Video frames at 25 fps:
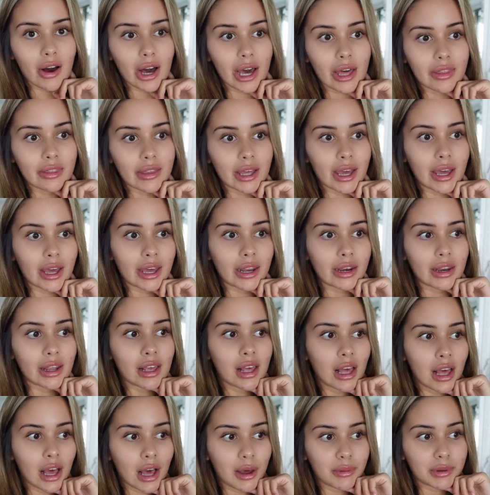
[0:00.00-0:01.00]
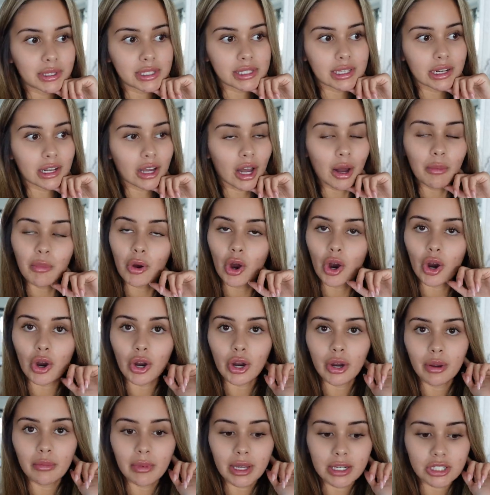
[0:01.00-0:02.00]
and then I'm just gonna come
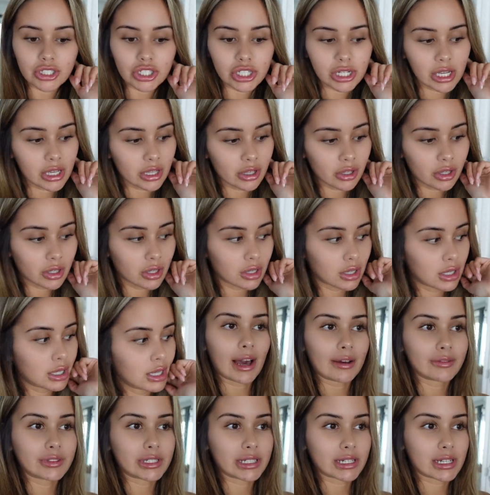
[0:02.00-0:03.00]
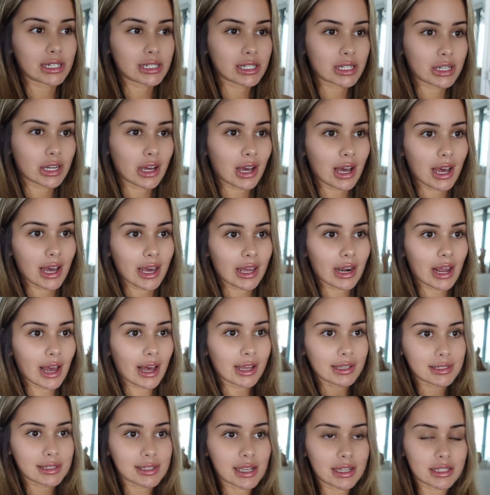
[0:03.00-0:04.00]
home and chill. I have dinner tonight
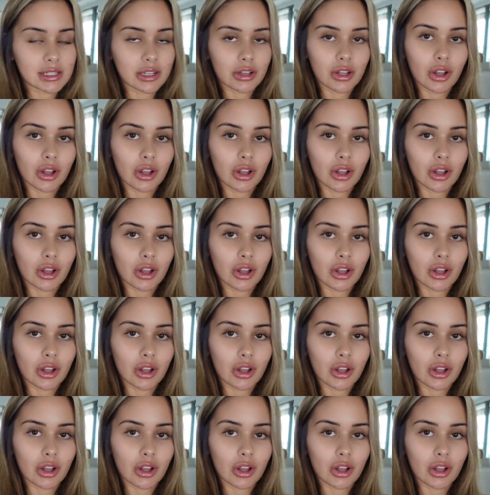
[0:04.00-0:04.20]
at 6